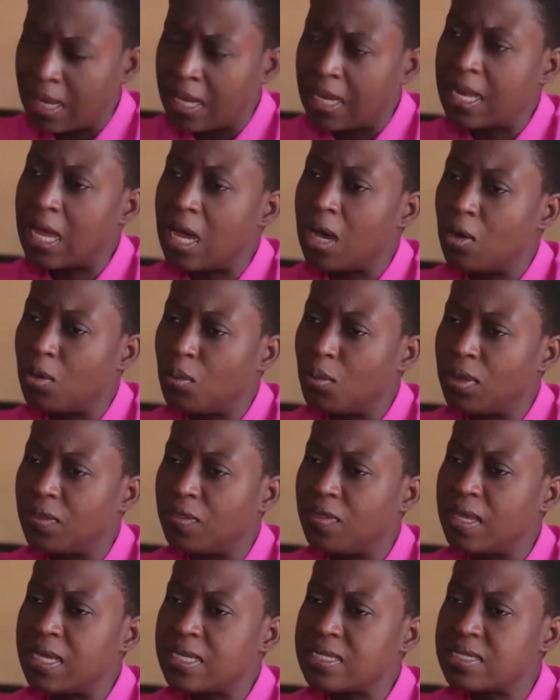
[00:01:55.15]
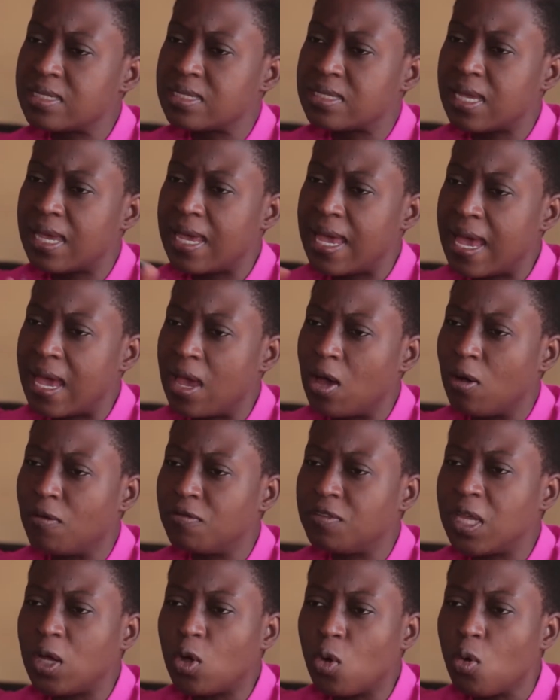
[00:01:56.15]
Now, with this scare of
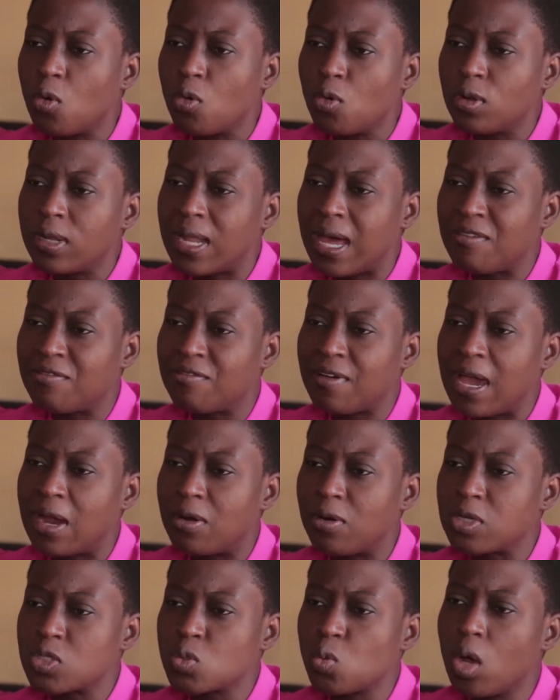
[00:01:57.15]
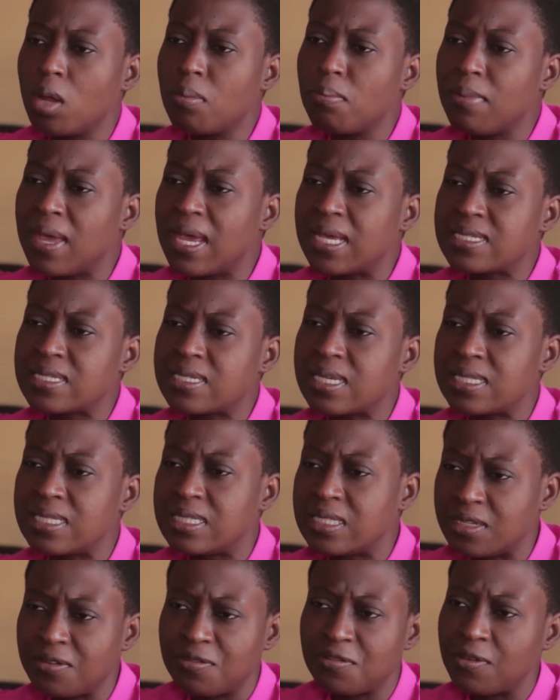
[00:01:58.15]
the coronavirus, what makes it
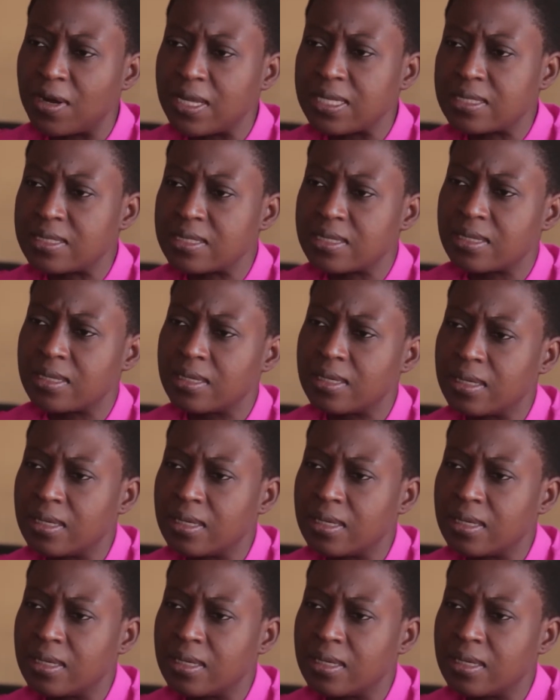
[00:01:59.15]
different?